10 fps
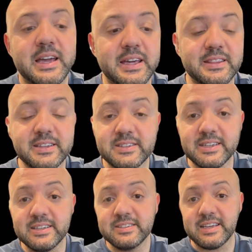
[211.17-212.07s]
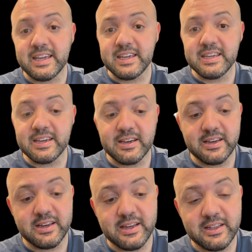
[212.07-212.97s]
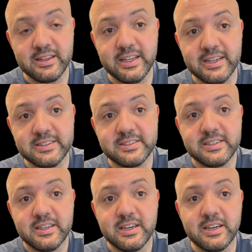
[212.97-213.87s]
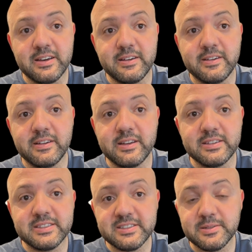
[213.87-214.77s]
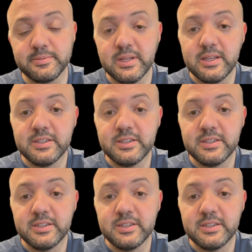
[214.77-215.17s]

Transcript: And this is a, uh, a Linux uh, uh, system.